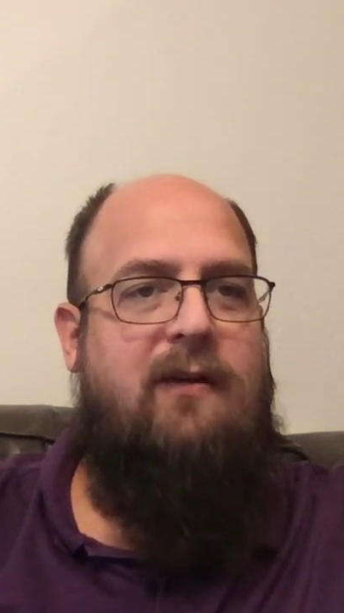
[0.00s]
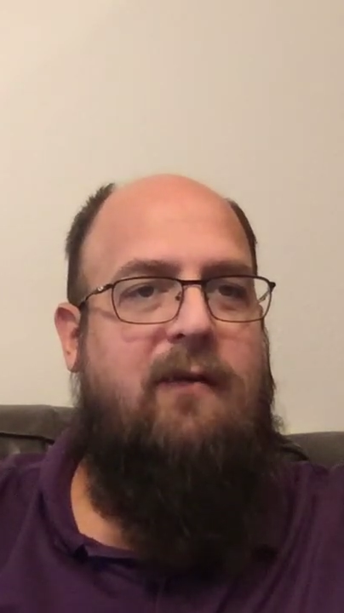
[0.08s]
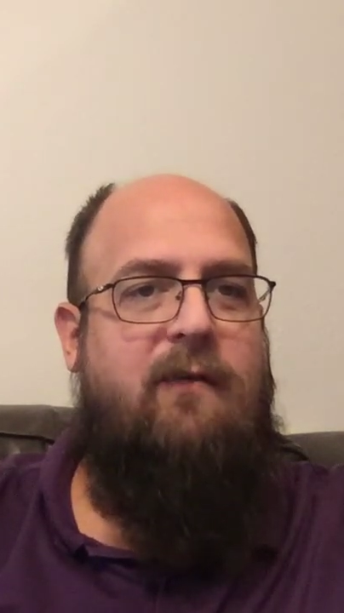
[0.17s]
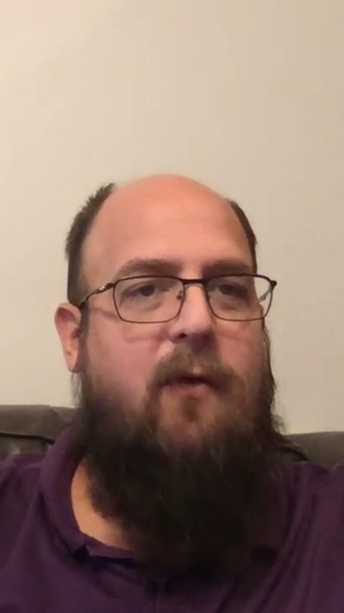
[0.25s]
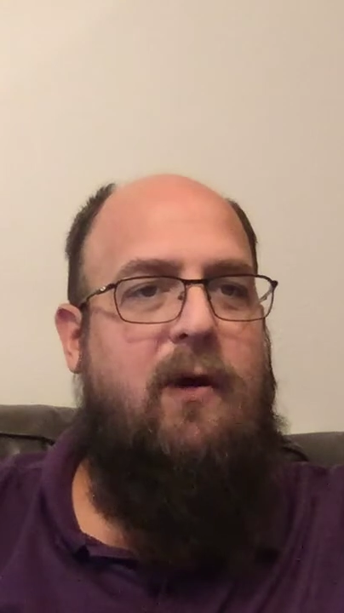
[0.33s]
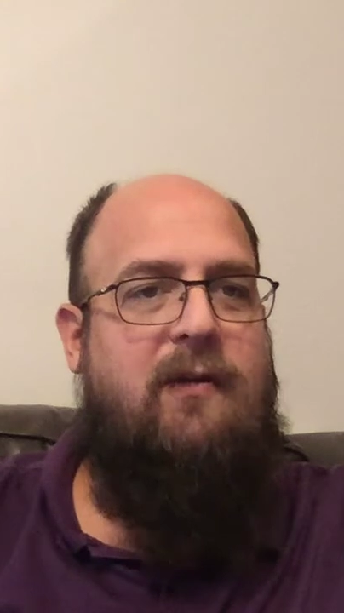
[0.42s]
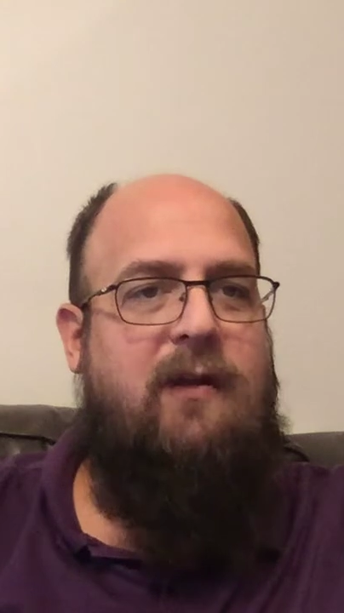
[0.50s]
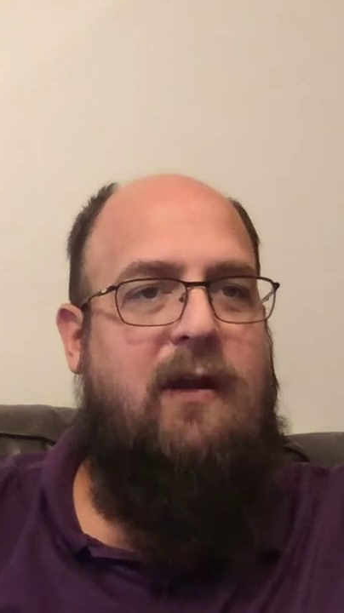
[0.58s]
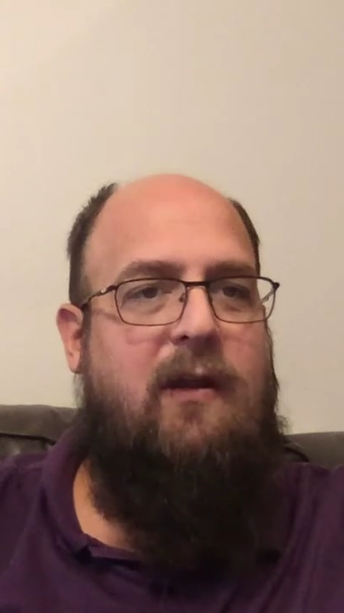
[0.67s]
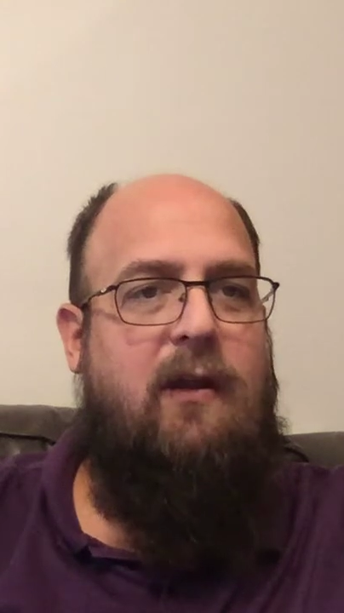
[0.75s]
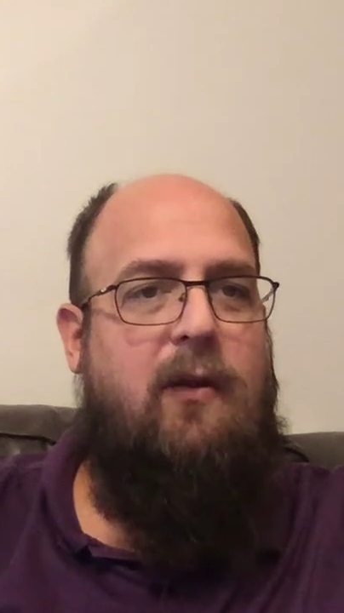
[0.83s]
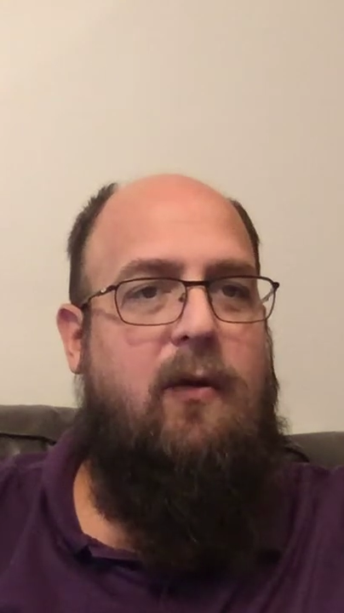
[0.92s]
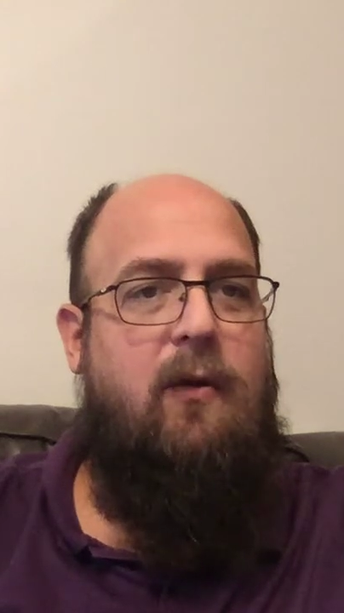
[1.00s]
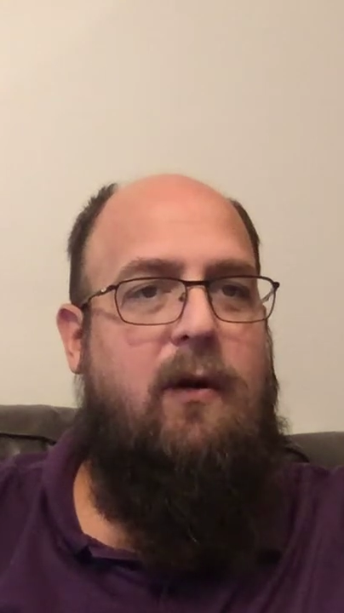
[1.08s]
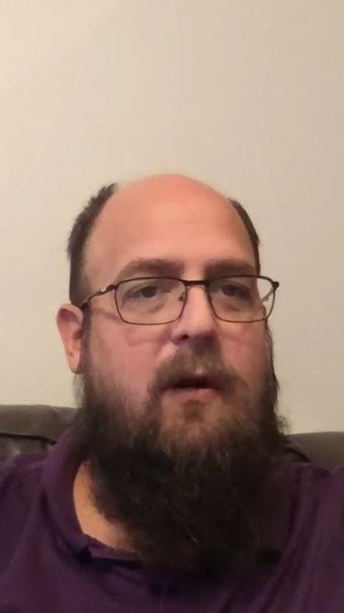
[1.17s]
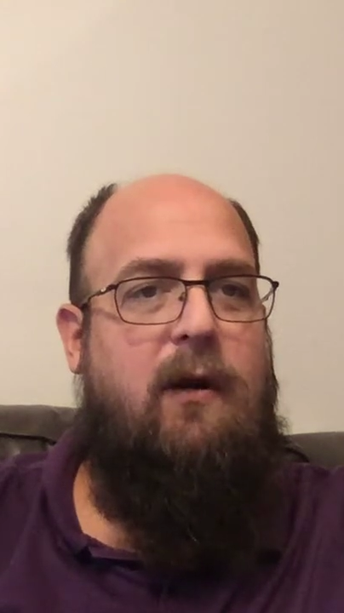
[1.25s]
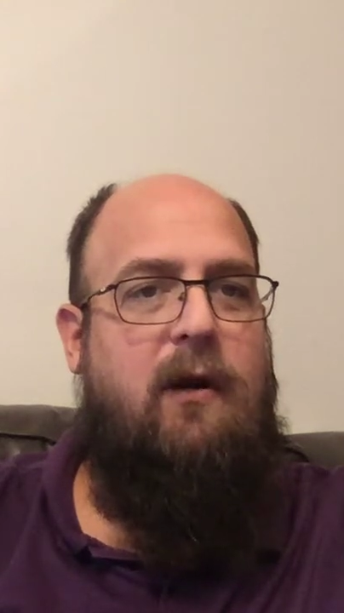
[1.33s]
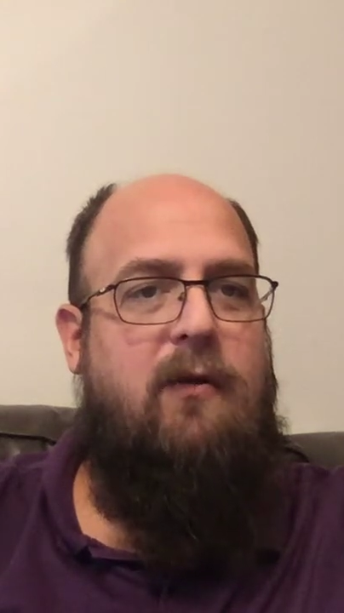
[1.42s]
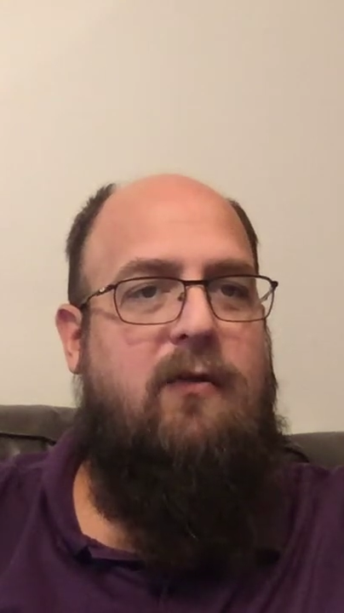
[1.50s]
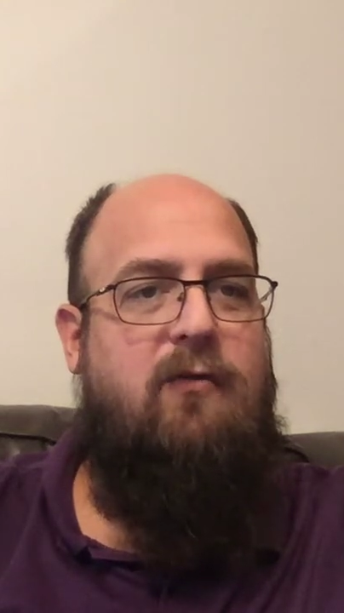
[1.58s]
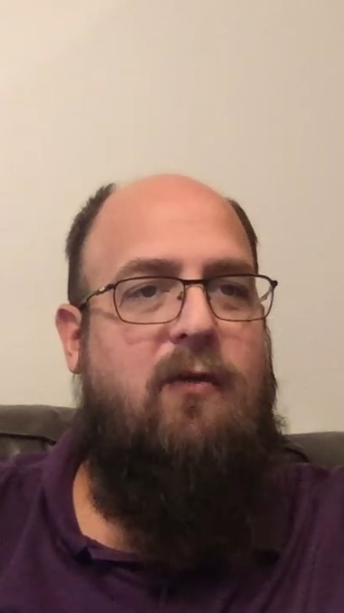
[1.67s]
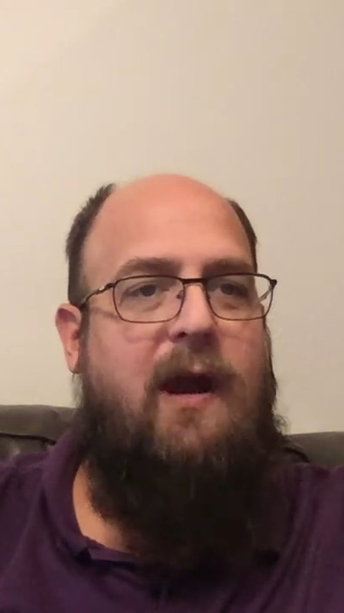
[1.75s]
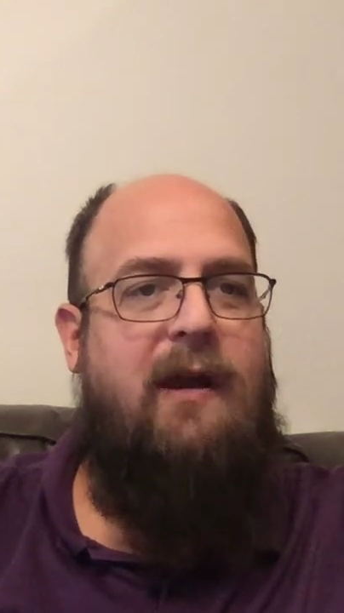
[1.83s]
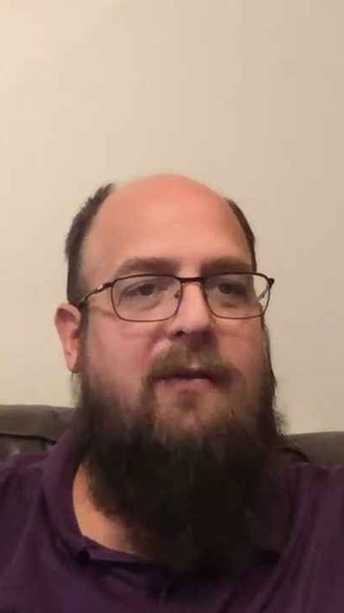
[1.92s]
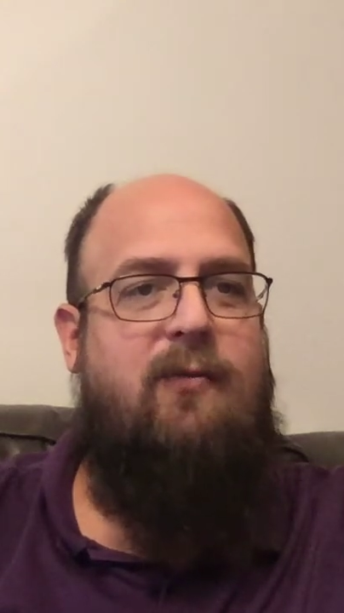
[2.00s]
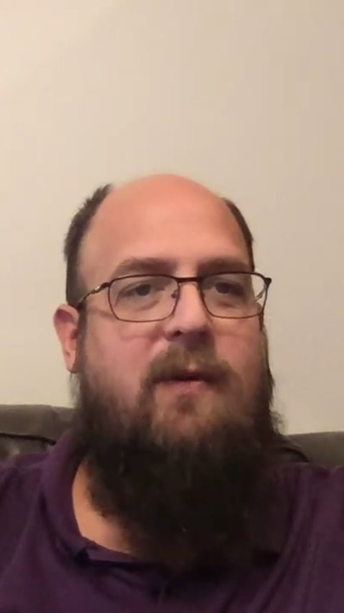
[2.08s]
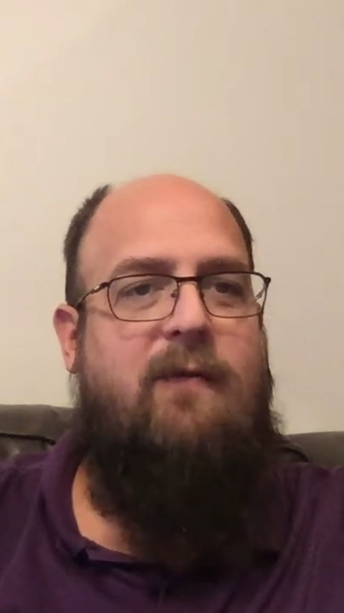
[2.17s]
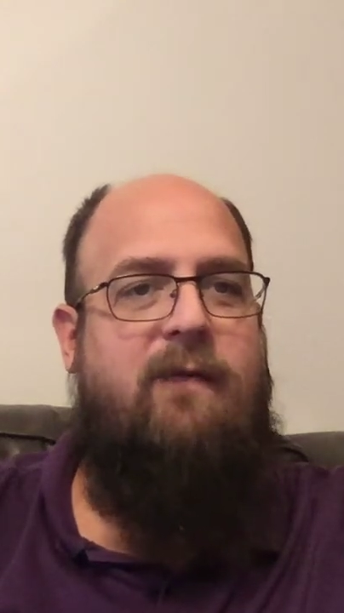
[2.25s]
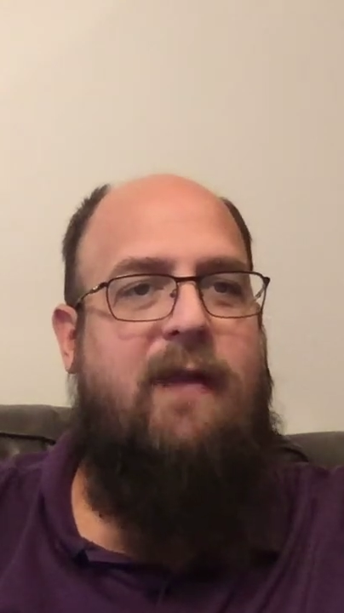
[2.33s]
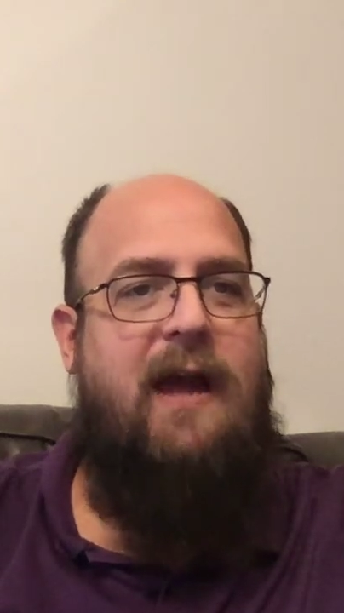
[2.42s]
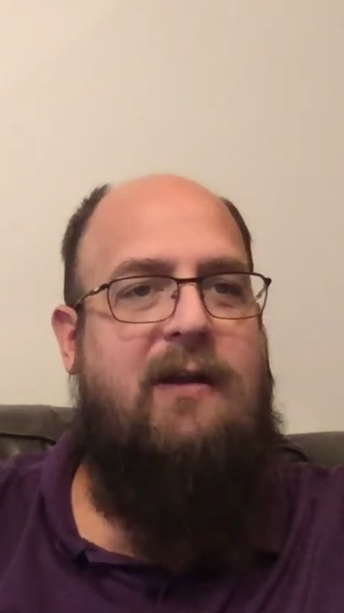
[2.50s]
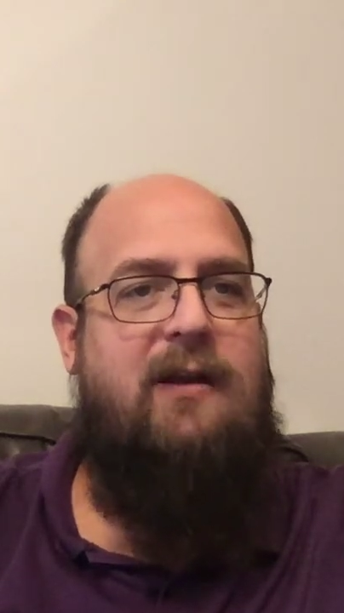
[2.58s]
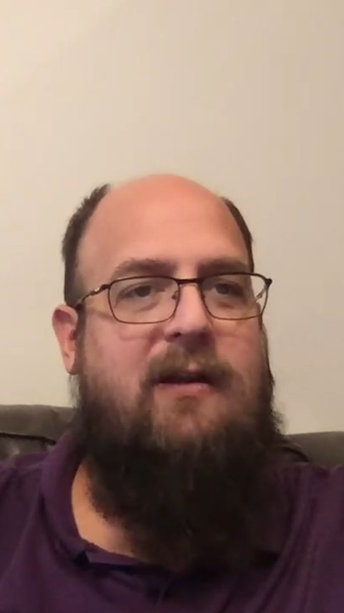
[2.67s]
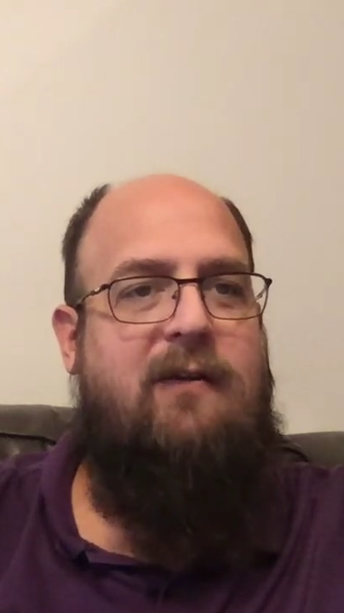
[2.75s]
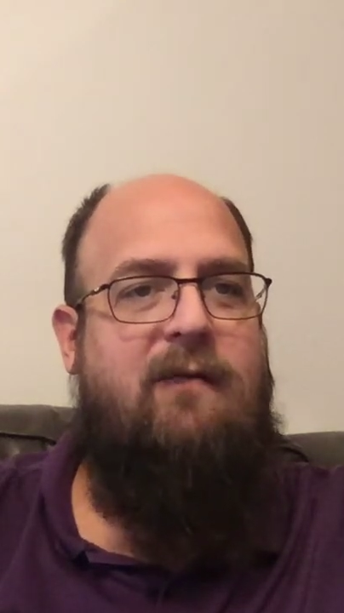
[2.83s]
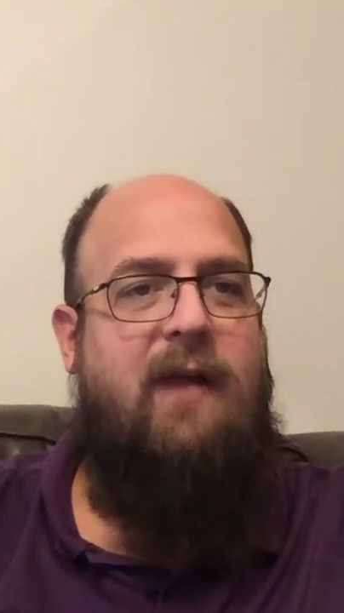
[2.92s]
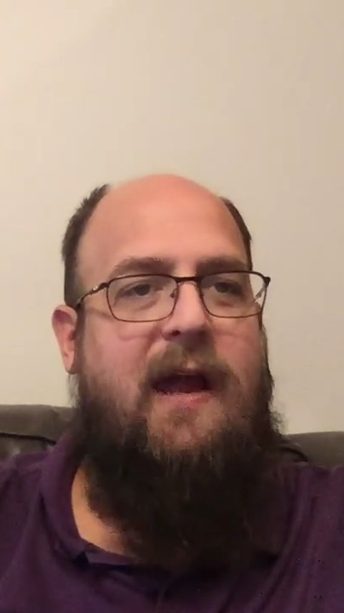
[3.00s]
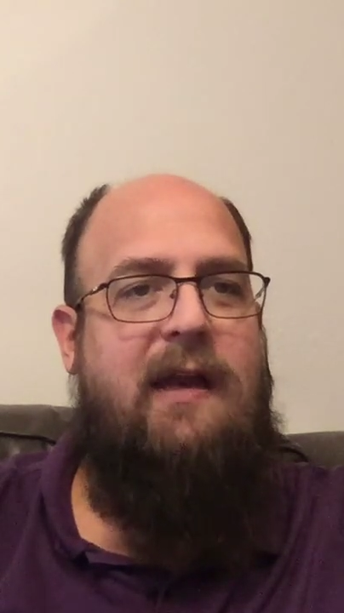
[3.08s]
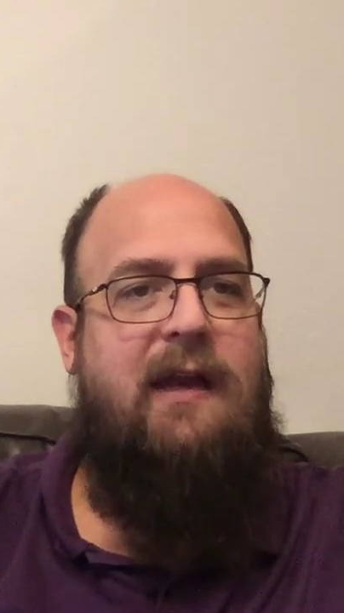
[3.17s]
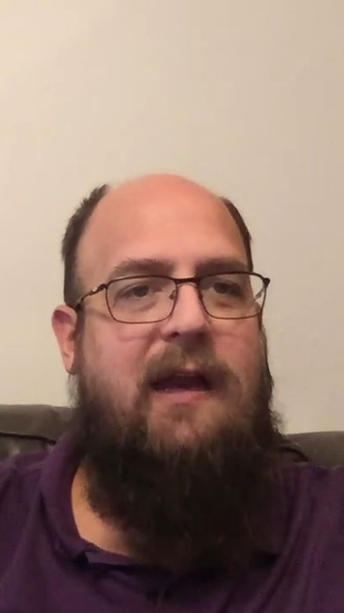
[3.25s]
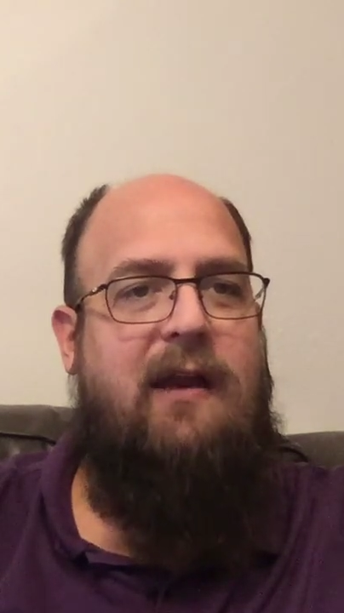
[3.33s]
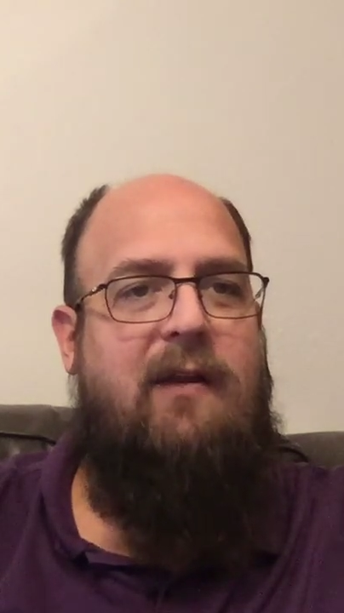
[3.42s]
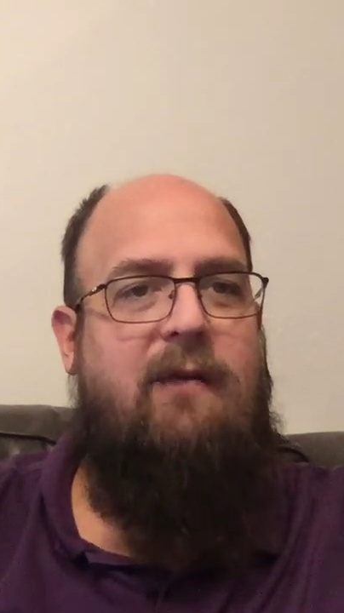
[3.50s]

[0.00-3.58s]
the voice of the Lord strikes with flashes of lightning.